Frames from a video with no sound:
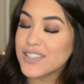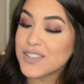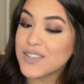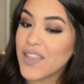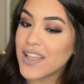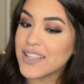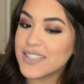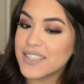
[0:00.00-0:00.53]
So
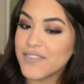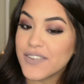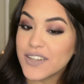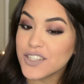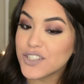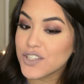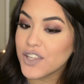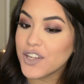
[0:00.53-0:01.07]
that's the
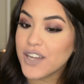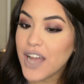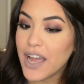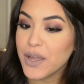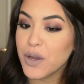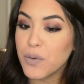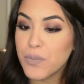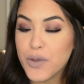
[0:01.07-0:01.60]
finished look. I
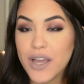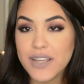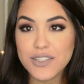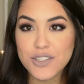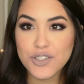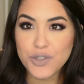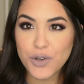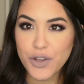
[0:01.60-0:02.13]
hope you guys
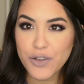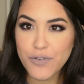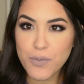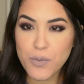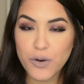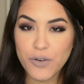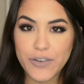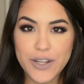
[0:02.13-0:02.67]
enjoy. For
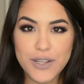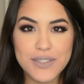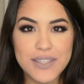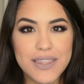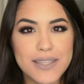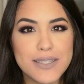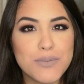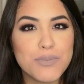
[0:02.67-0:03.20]
more videos
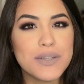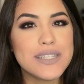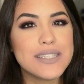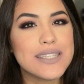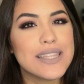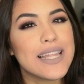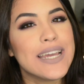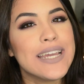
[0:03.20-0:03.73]
like this, please
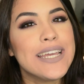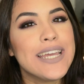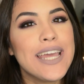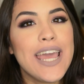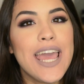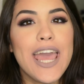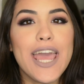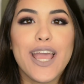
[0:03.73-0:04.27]
like
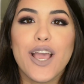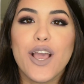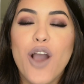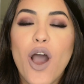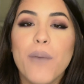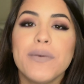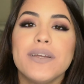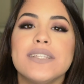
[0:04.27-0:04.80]
and
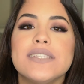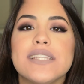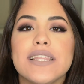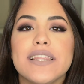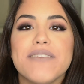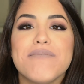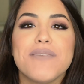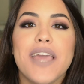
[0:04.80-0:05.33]
comment,
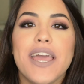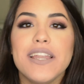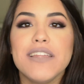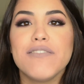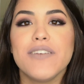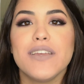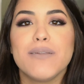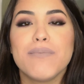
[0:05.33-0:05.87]
leave me any
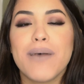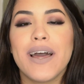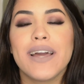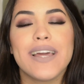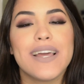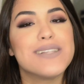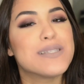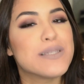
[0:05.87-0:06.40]

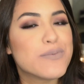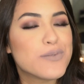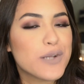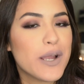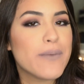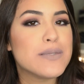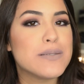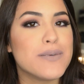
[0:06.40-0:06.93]
feedback, and
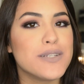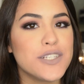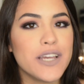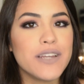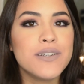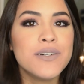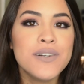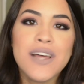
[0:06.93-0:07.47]
subscribe to my
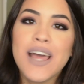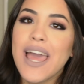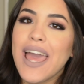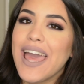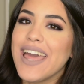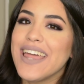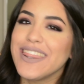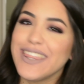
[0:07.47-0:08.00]
channel.
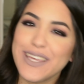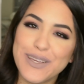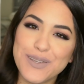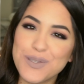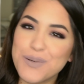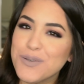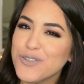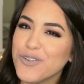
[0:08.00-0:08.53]
And thank you
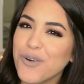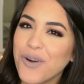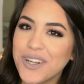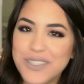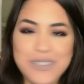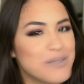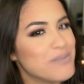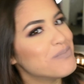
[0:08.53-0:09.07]
so much for
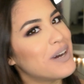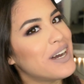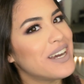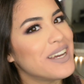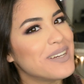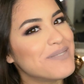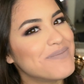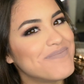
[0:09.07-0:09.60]
watching. Bye!